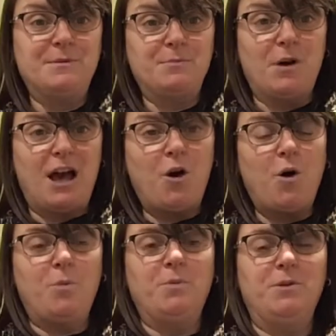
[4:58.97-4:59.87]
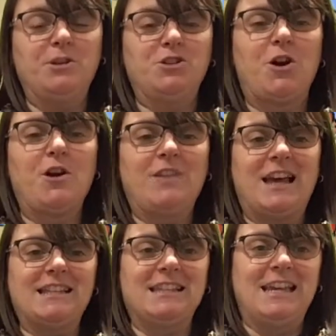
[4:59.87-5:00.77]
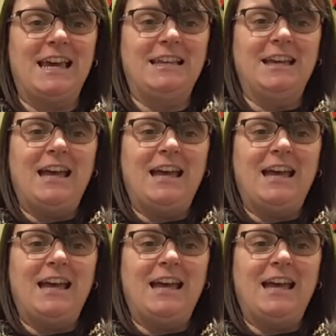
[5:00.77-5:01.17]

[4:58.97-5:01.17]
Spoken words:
but I hope you enjoyed that today.